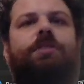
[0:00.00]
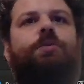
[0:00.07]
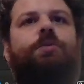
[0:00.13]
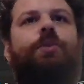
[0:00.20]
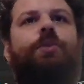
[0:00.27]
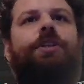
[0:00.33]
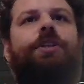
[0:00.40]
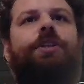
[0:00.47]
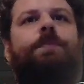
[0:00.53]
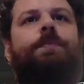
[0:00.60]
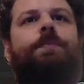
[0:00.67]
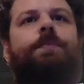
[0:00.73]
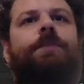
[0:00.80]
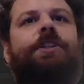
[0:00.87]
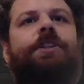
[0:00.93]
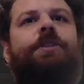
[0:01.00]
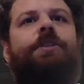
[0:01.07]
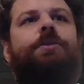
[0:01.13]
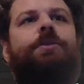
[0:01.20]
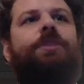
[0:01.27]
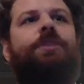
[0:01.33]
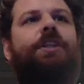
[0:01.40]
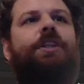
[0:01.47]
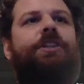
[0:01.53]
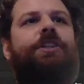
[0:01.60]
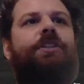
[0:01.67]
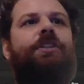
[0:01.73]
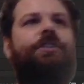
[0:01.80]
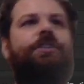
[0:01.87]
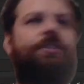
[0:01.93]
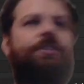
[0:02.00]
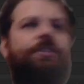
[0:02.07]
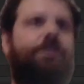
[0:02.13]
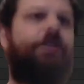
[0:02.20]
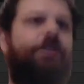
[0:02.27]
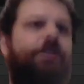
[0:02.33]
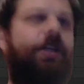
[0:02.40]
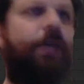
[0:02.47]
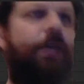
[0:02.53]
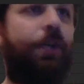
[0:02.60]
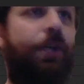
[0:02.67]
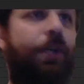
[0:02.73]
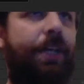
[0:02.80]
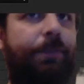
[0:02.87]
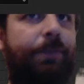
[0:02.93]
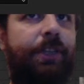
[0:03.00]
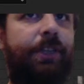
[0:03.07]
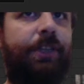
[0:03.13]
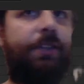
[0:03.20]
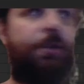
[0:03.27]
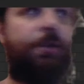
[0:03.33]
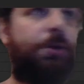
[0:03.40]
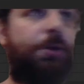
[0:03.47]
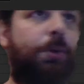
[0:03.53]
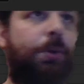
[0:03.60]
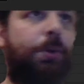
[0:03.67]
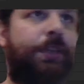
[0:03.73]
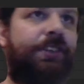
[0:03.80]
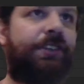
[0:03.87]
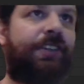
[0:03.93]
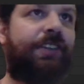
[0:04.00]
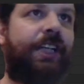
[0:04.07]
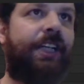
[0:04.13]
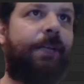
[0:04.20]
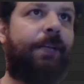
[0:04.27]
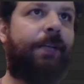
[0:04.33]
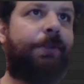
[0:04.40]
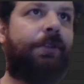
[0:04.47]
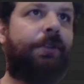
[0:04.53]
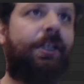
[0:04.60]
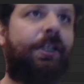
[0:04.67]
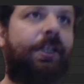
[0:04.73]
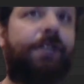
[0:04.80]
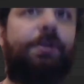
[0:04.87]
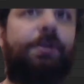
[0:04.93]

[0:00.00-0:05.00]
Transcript: Working pretty good actually. So you know like what I'm trying to do in this game, you know like you're